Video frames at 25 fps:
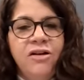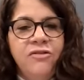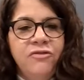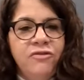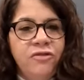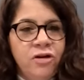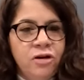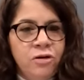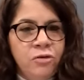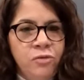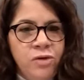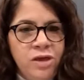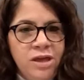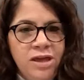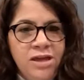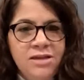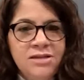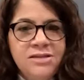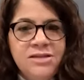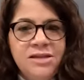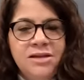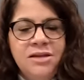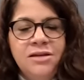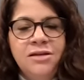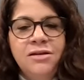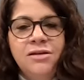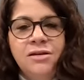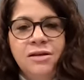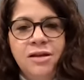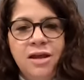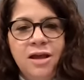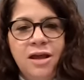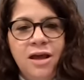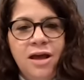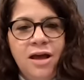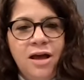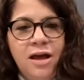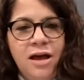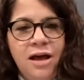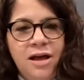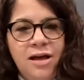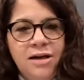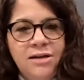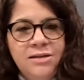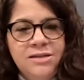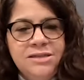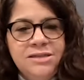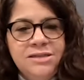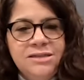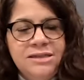for weed and
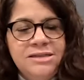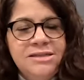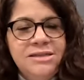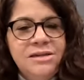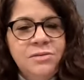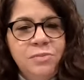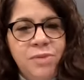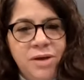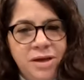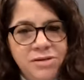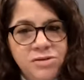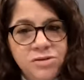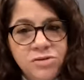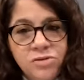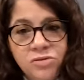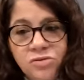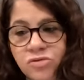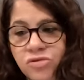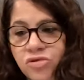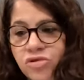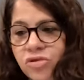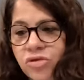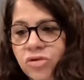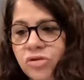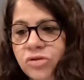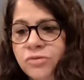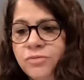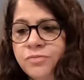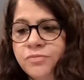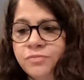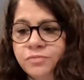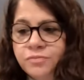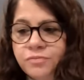disease and pest control.